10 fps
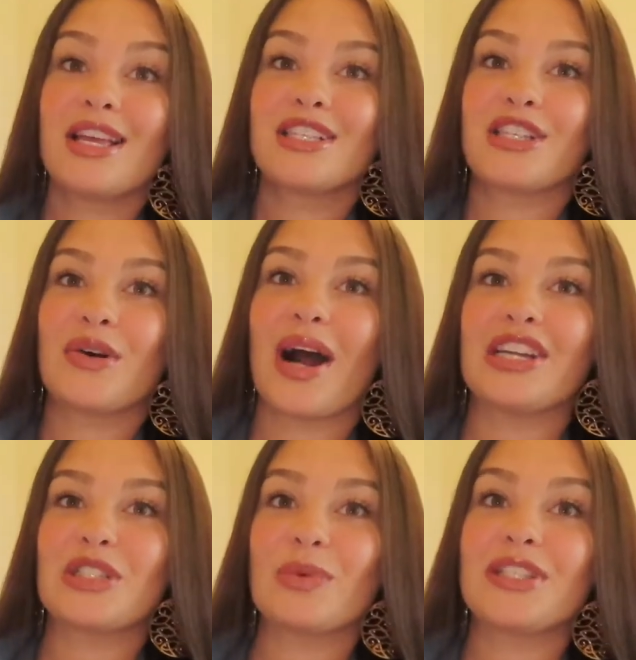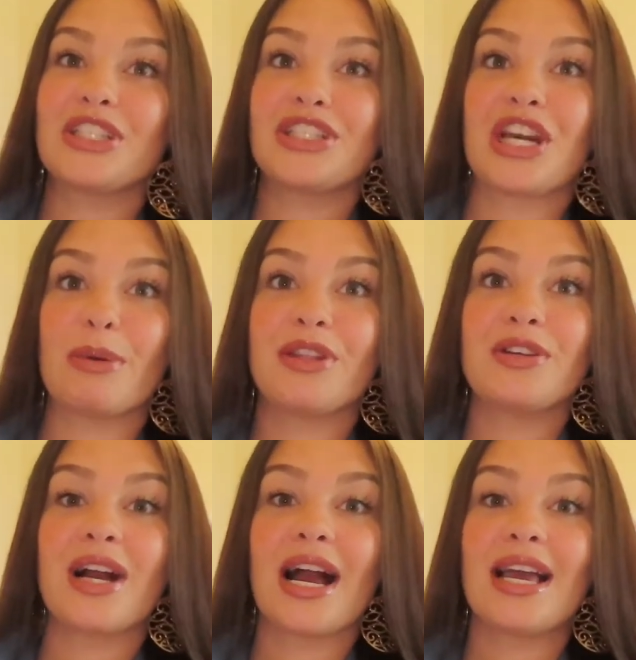So I just wanted to share with
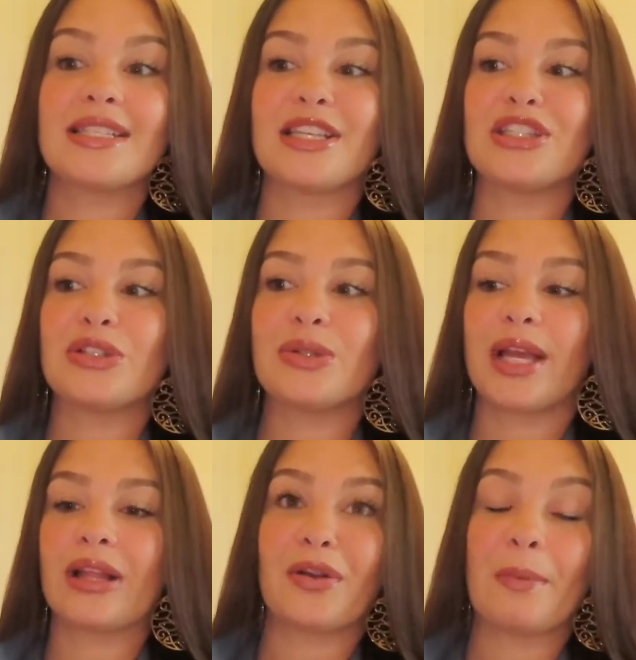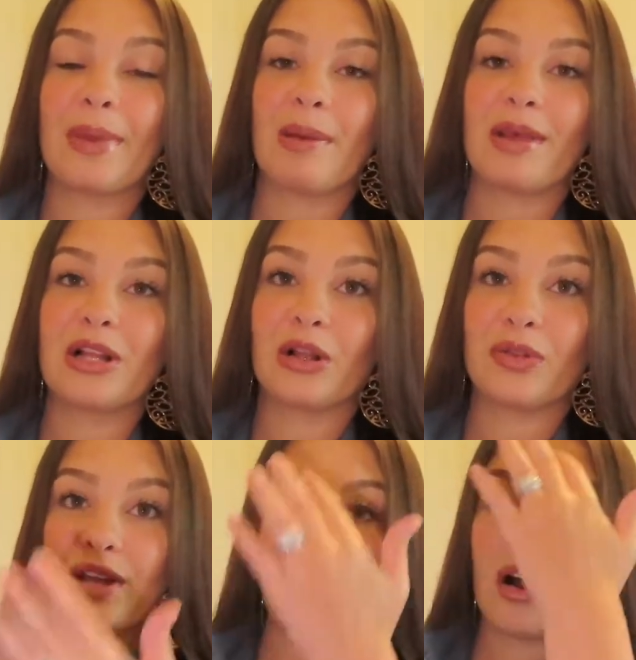you guys and do like a little baby
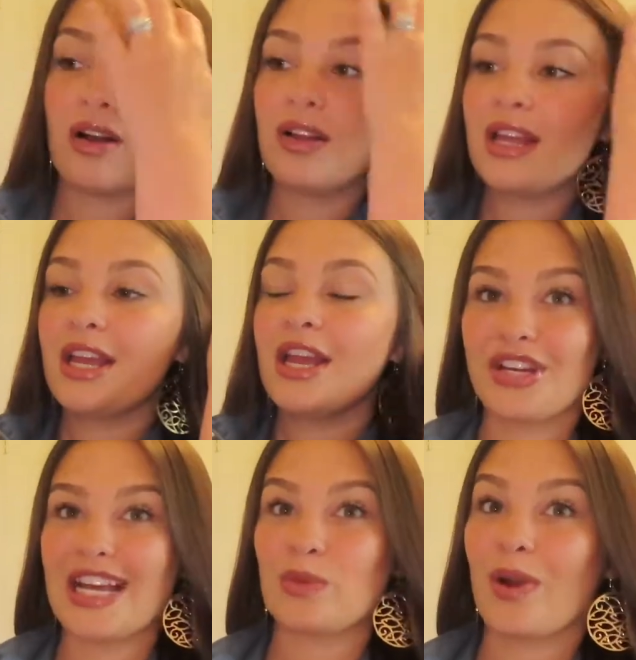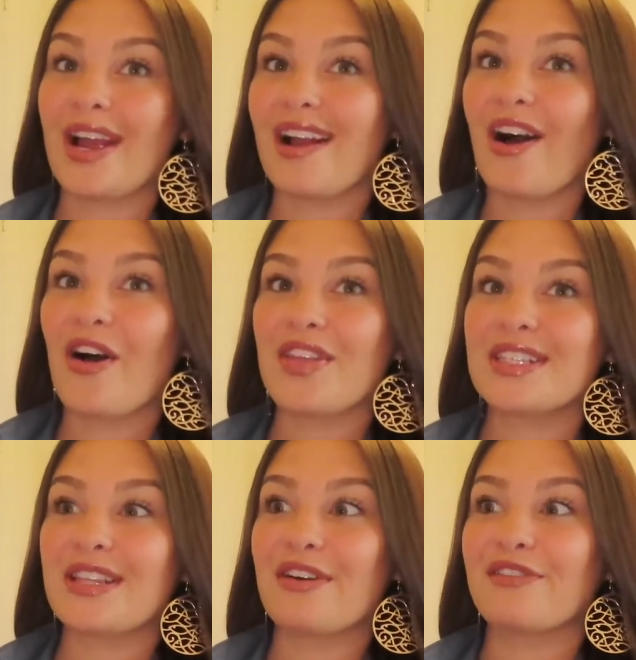clothing haul. You guys, where I got all
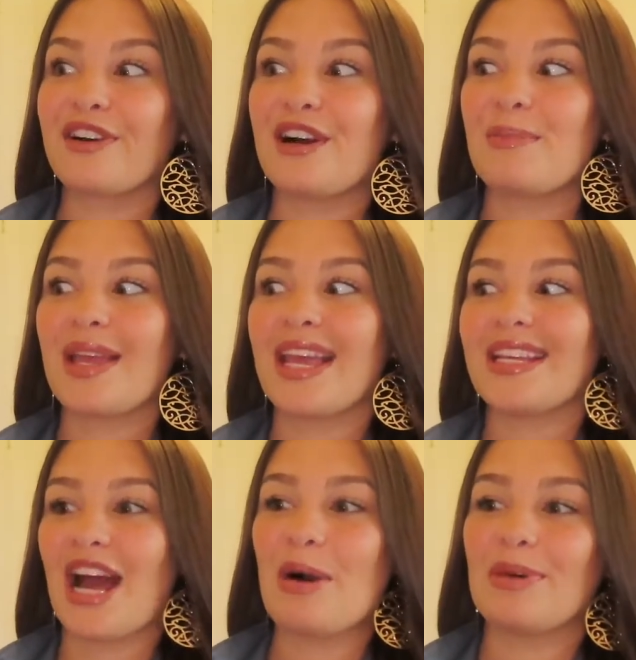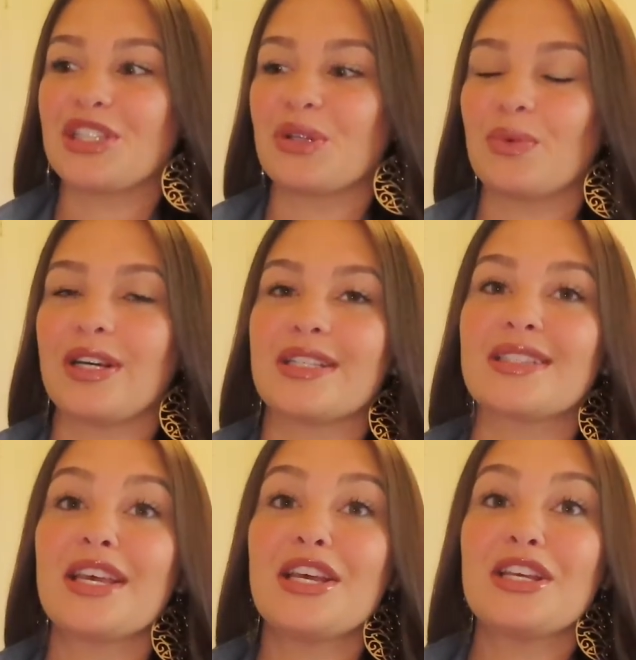this stuff from and how much it was.